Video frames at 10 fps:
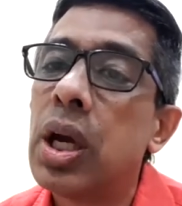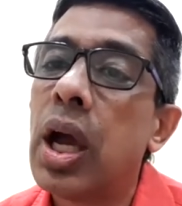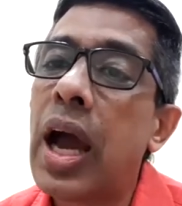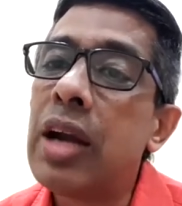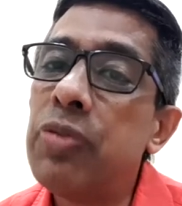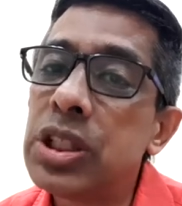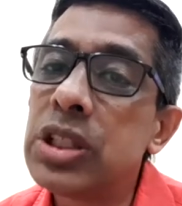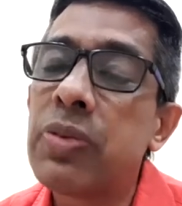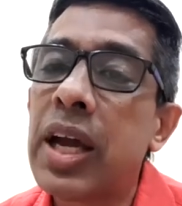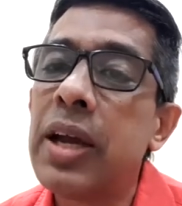And which is
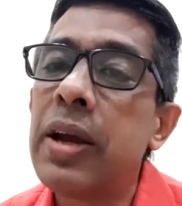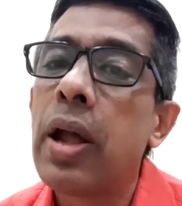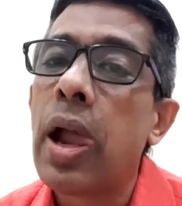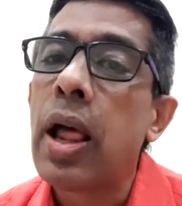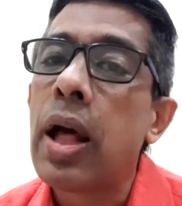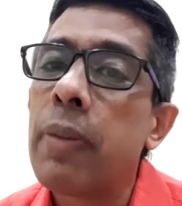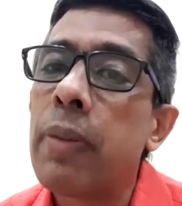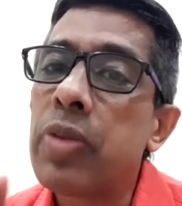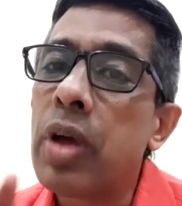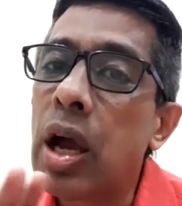why
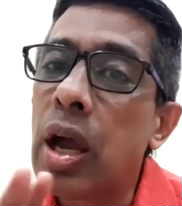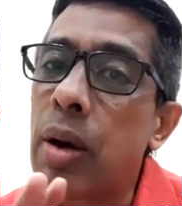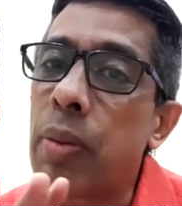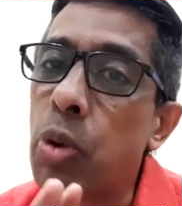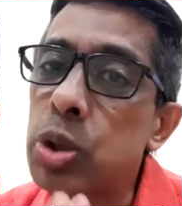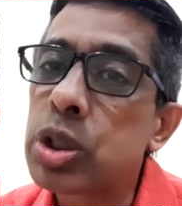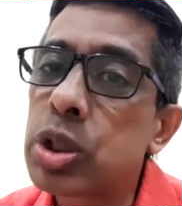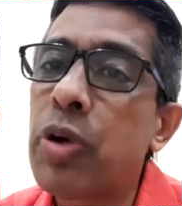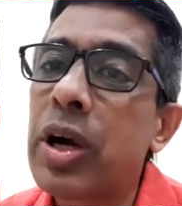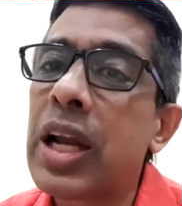most
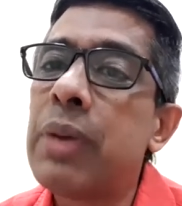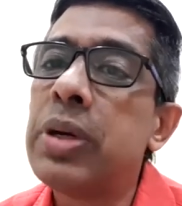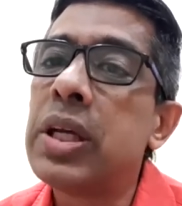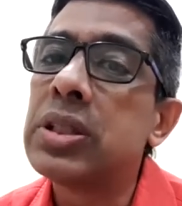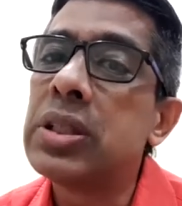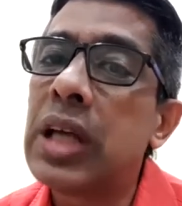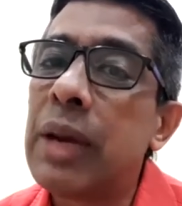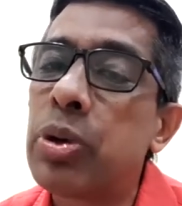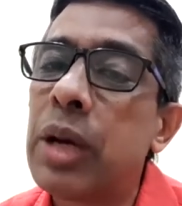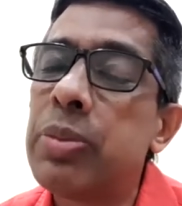of our diabetics in type
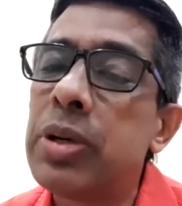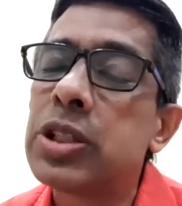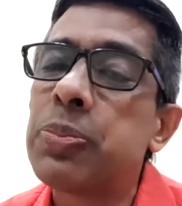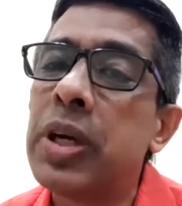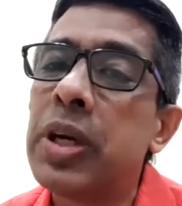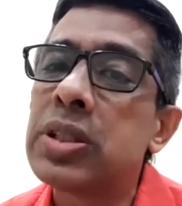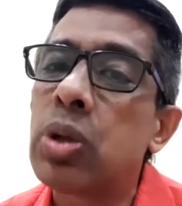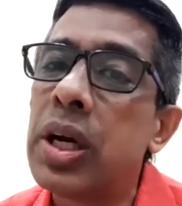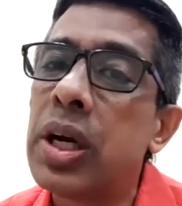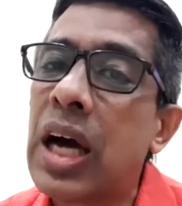2 diabetic space
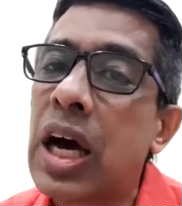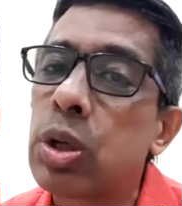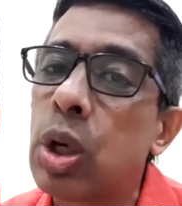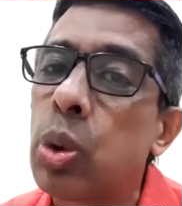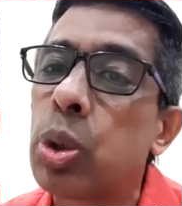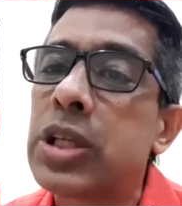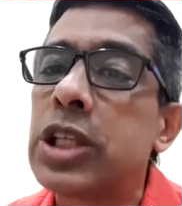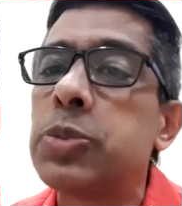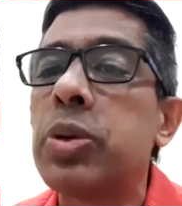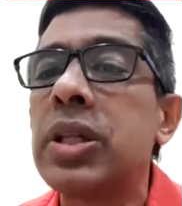already are on the low-dose
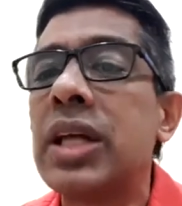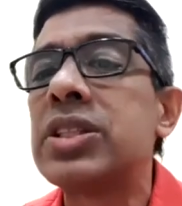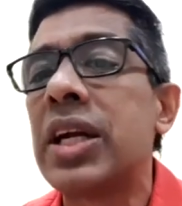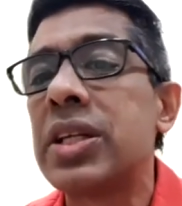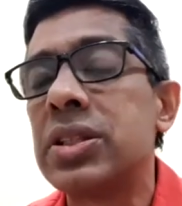aspirin and statin.